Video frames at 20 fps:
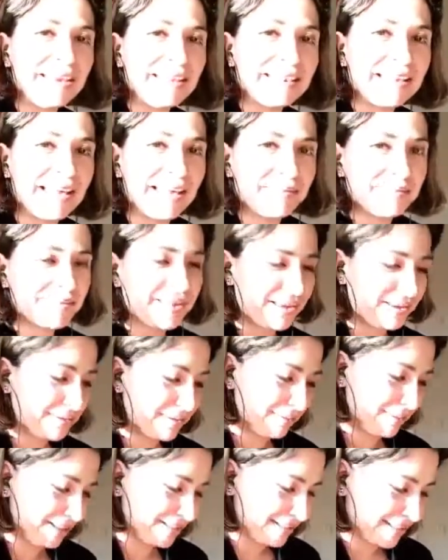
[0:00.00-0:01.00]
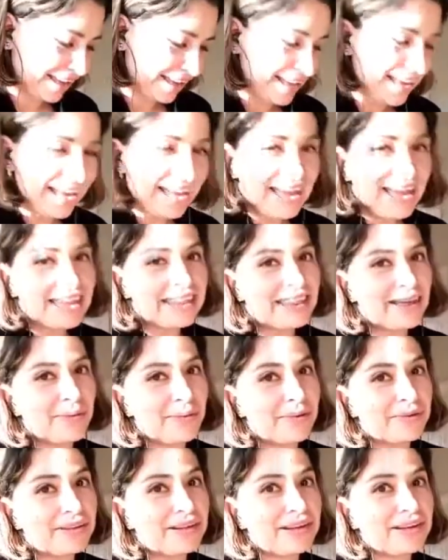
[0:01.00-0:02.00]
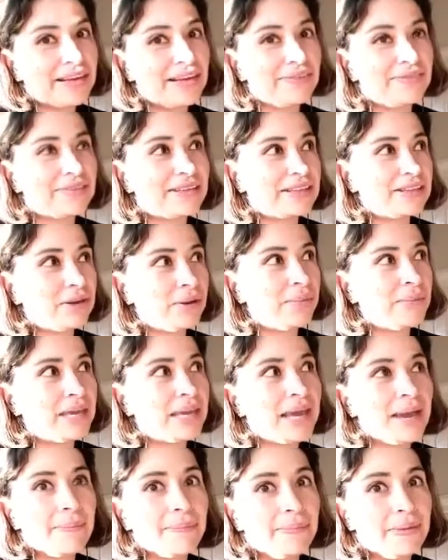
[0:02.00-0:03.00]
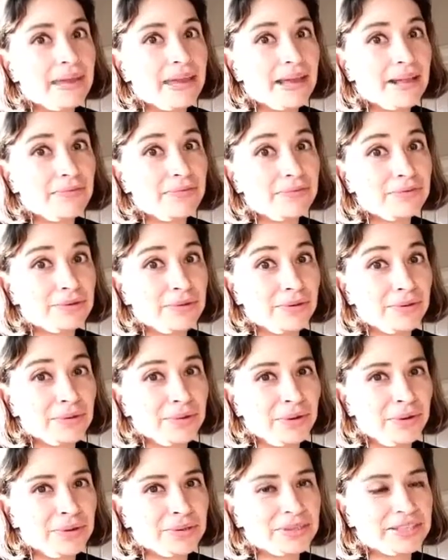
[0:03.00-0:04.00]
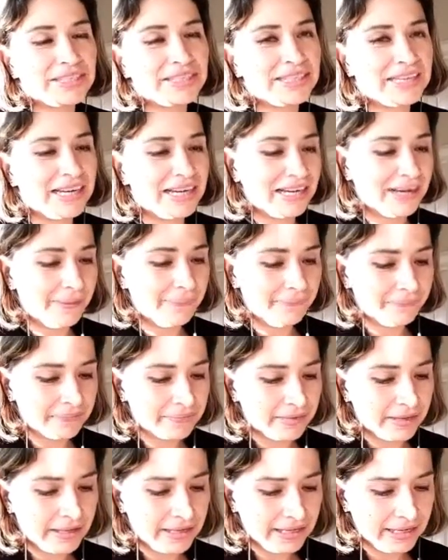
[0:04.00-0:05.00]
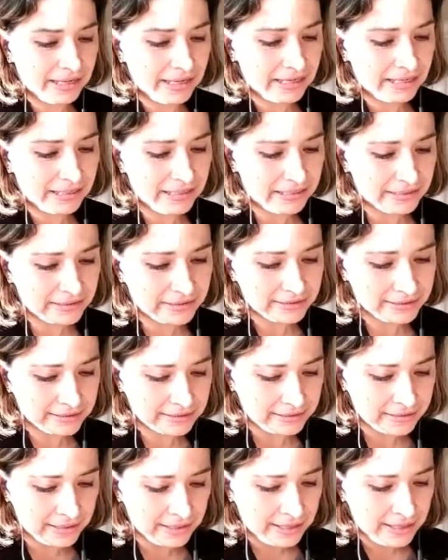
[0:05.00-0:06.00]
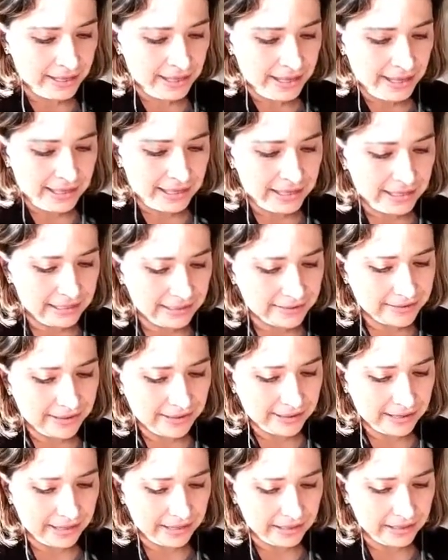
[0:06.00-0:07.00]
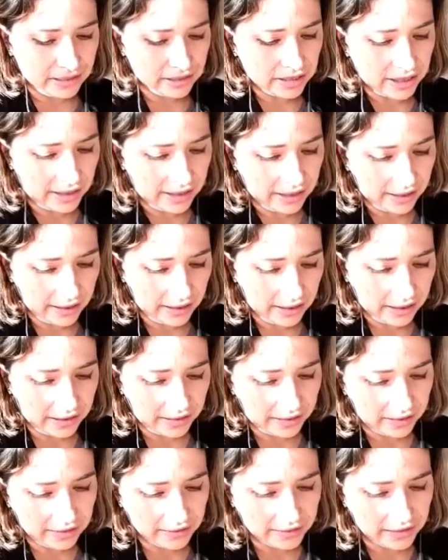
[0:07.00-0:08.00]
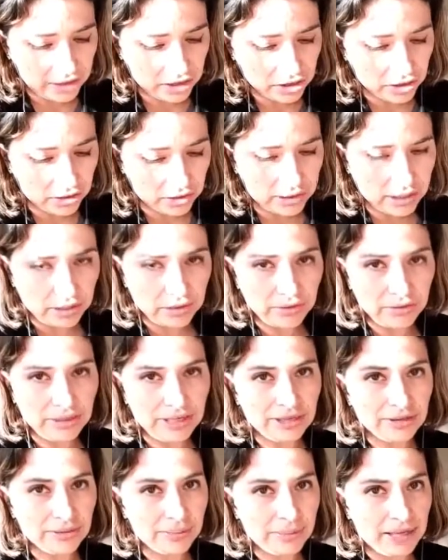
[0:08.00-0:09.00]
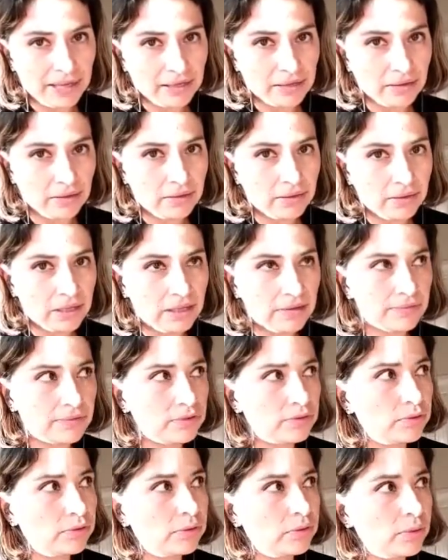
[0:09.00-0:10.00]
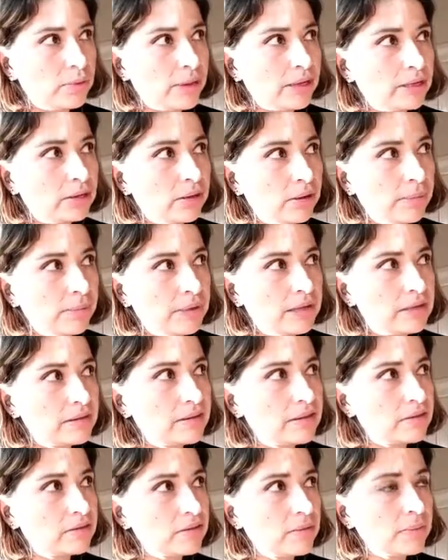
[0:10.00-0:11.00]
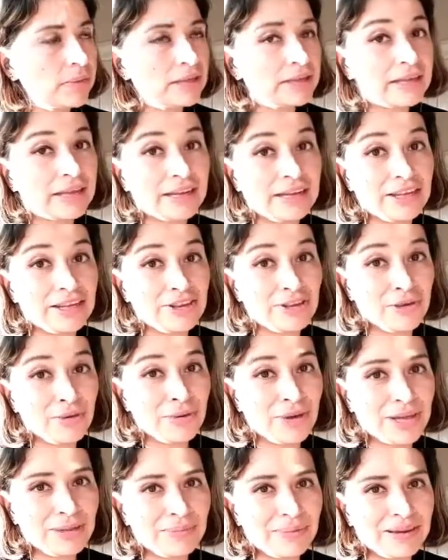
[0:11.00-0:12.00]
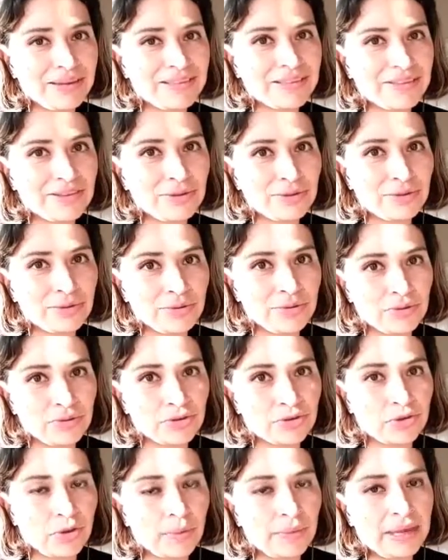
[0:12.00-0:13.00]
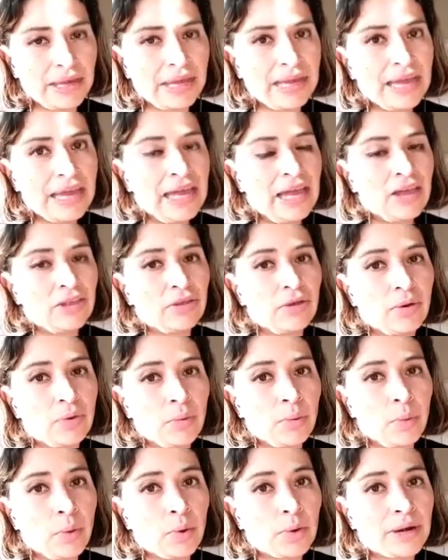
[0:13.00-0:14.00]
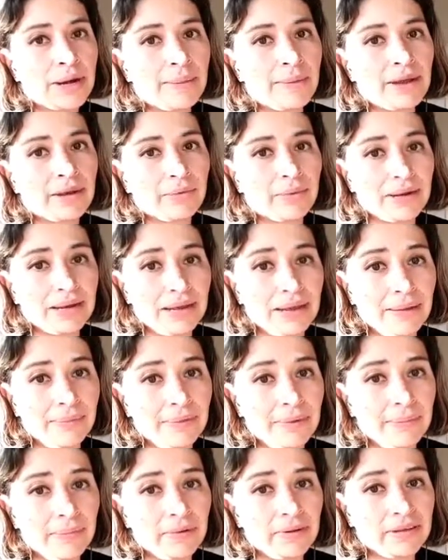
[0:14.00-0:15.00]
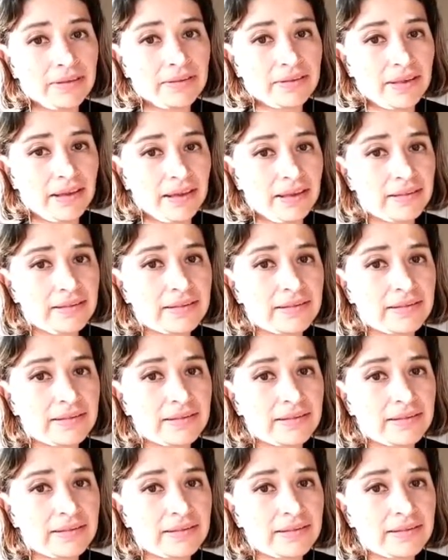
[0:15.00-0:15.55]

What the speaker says: times I will say, they're wondering if a dummy can be helpful or not. Here is again, it's a decision that you need to make. No, do you want dummies? Is someone telling you, advising you to use dummy? Don't worry about what everybody says